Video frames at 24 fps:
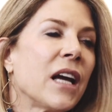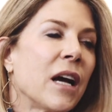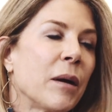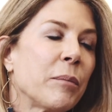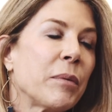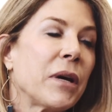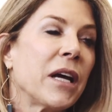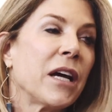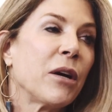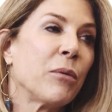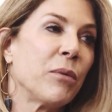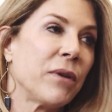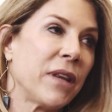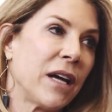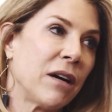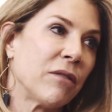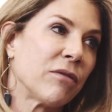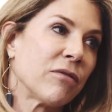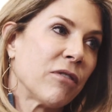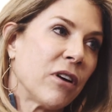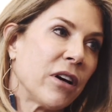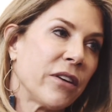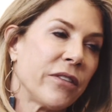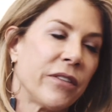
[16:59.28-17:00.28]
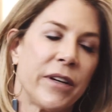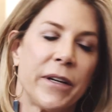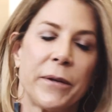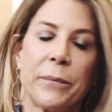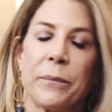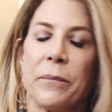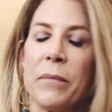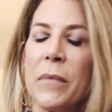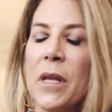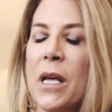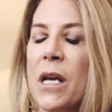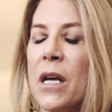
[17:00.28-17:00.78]
cupcake without frosting.
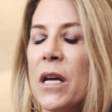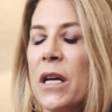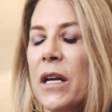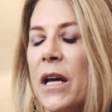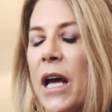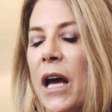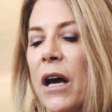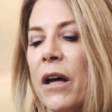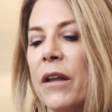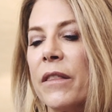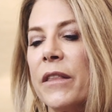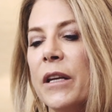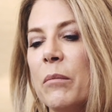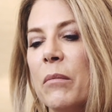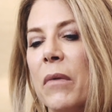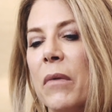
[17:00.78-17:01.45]
Healthy